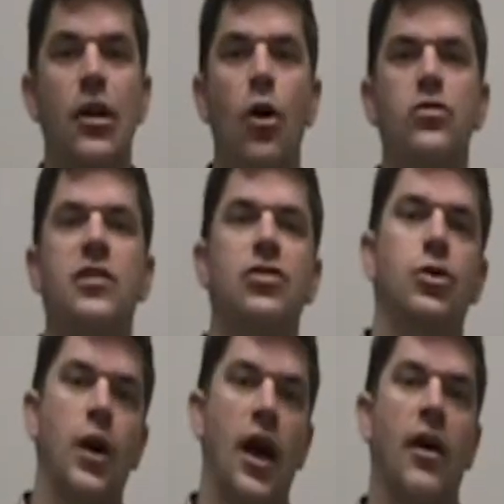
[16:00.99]
notes that
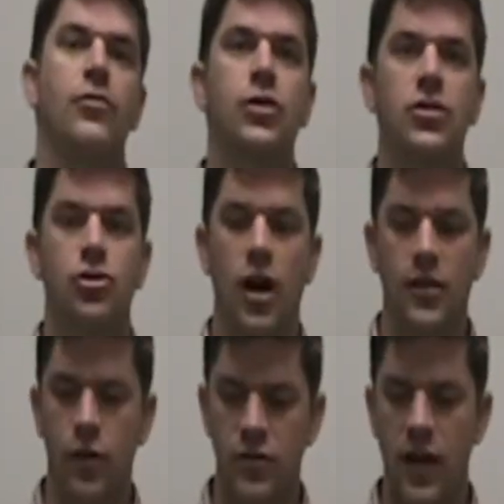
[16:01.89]
you have, you can
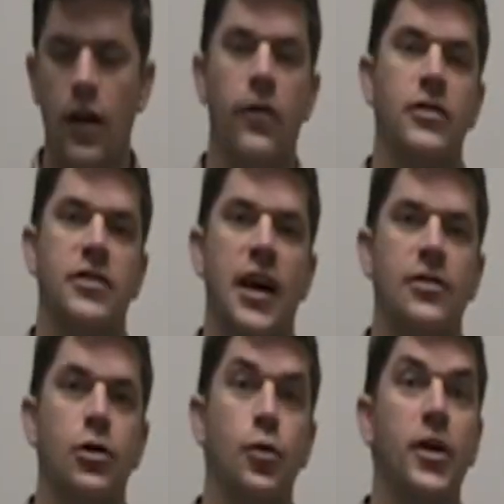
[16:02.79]
jot those down on the
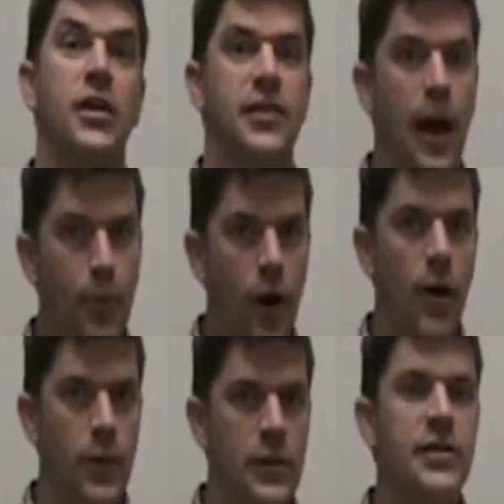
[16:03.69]
side too, because I
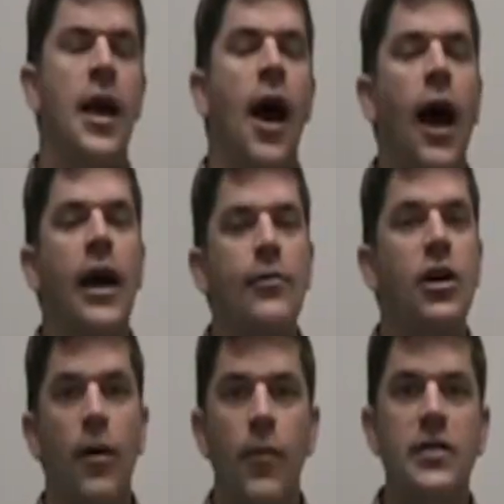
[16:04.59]
promise I am
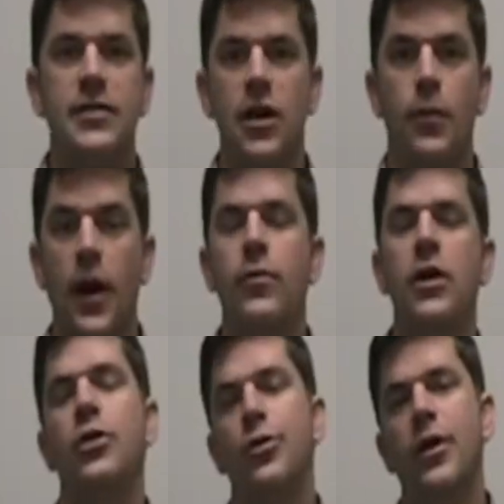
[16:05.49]
going to mess up, and I'm
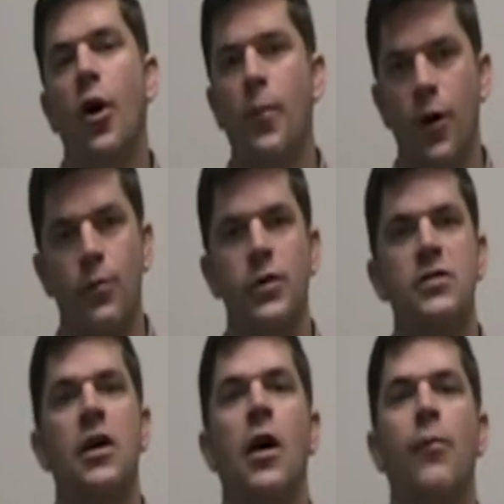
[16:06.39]
going to do it on
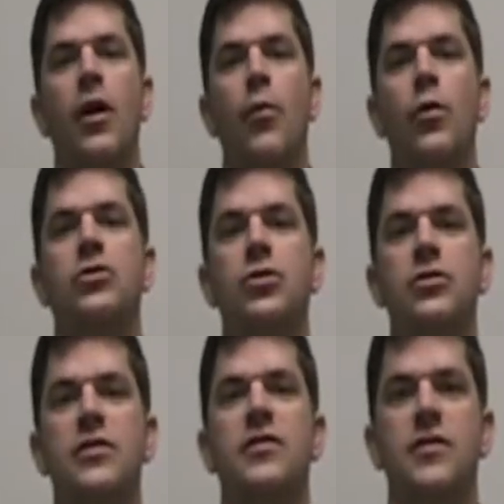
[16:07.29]
purpose, but I want you
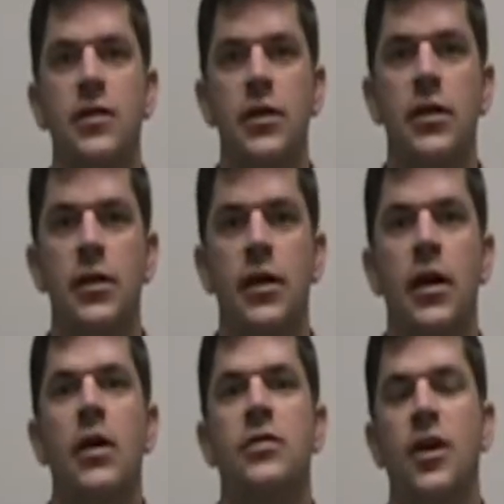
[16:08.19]
to see
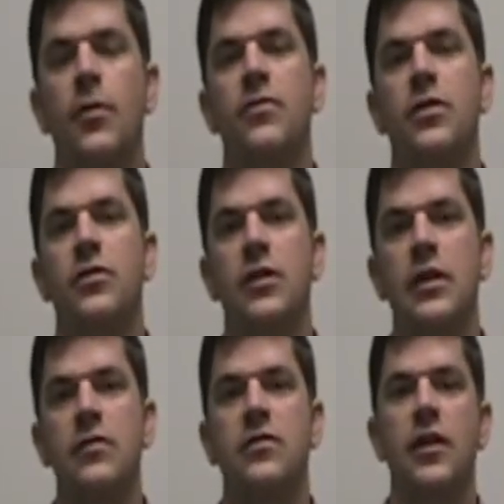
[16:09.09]
some of the
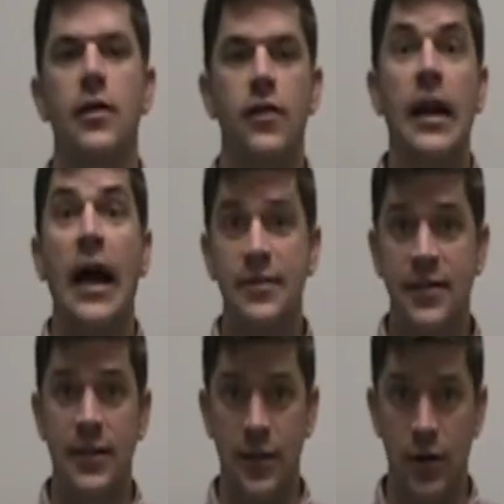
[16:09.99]
things that I
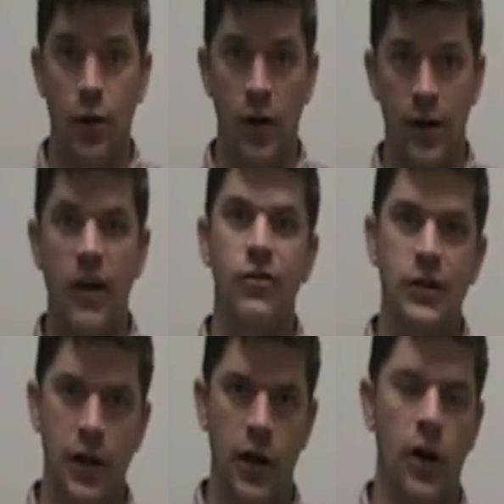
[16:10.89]
see every
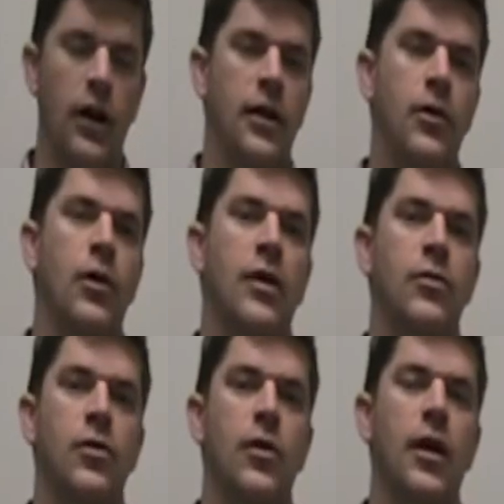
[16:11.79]
year,
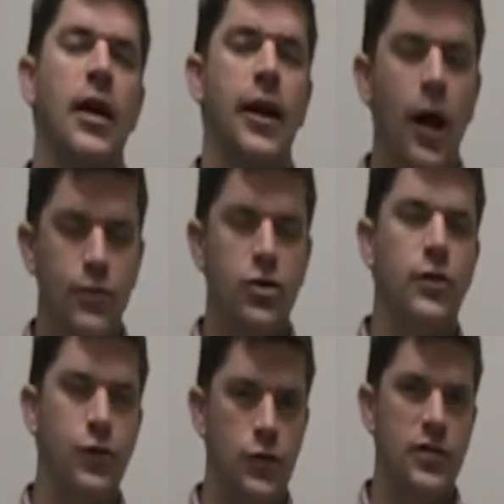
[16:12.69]
and it helps
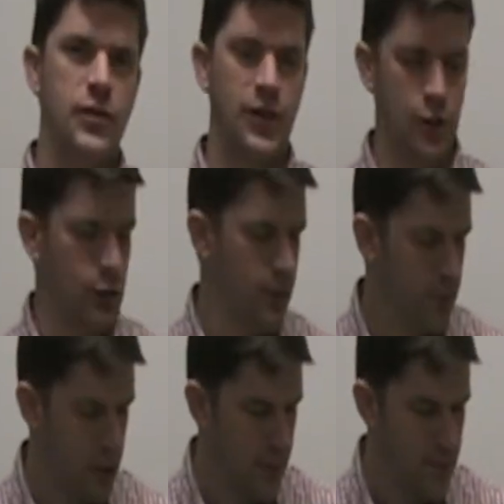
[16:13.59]
you if you see me do it.
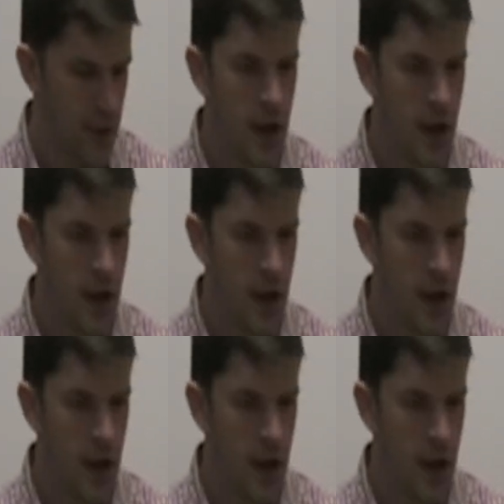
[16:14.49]
Okay?